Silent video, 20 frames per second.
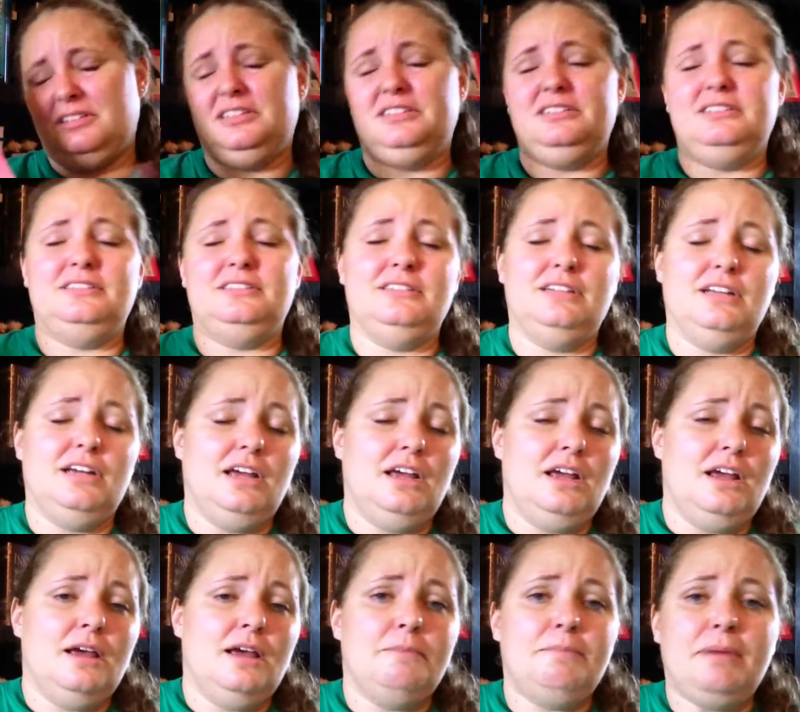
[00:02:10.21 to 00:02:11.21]
And
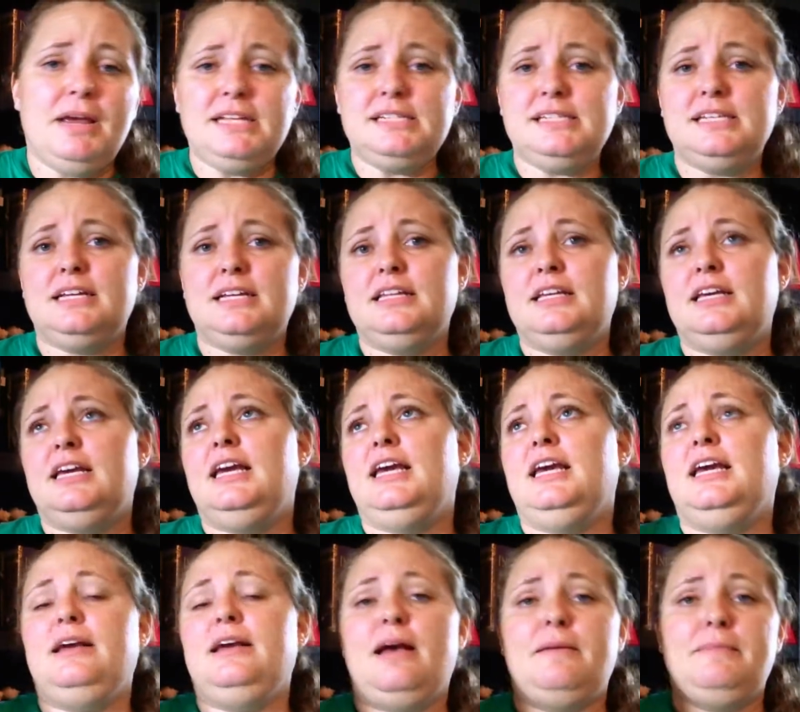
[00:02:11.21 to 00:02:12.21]

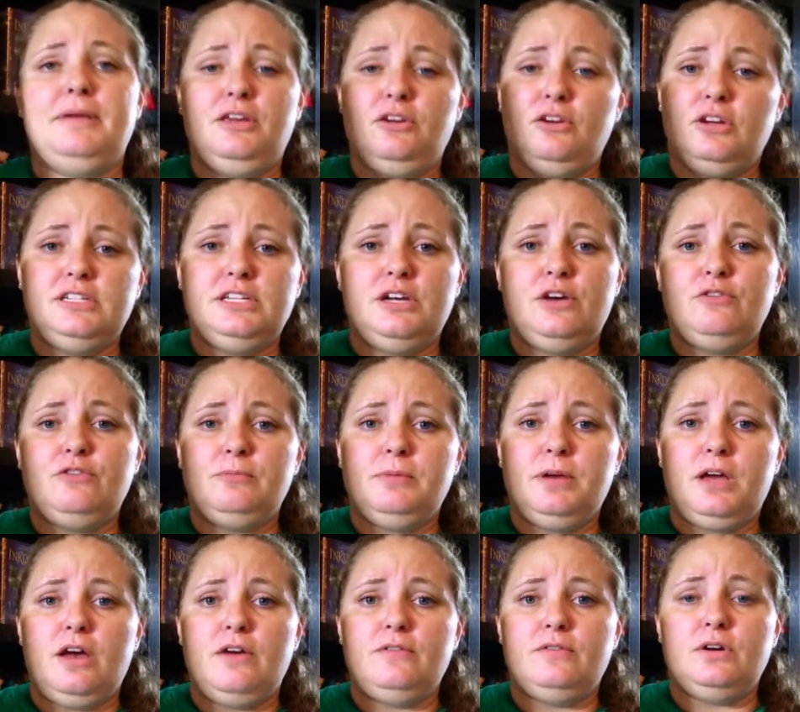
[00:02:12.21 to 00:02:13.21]
basically, I mean, you could tell from the
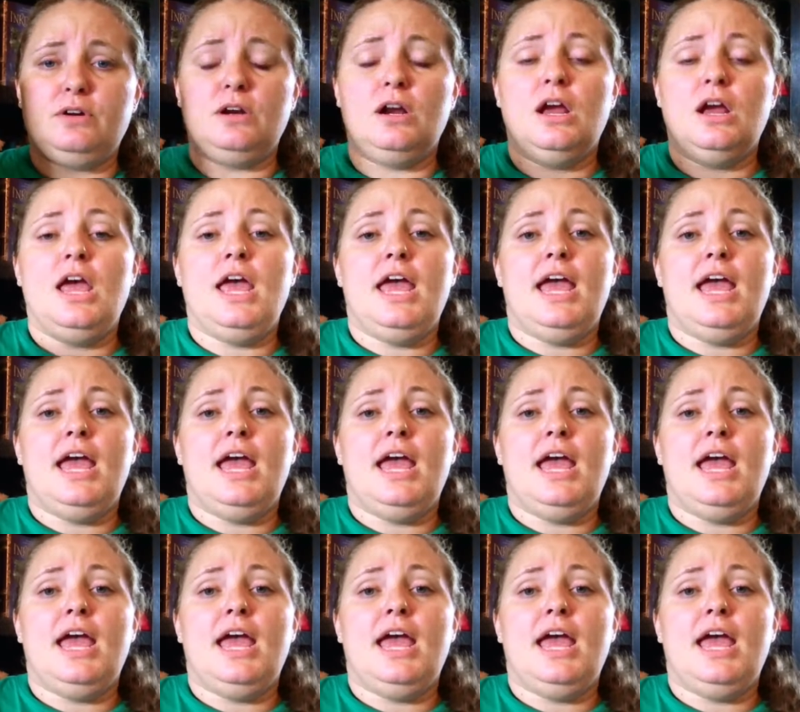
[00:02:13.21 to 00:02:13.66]
cover,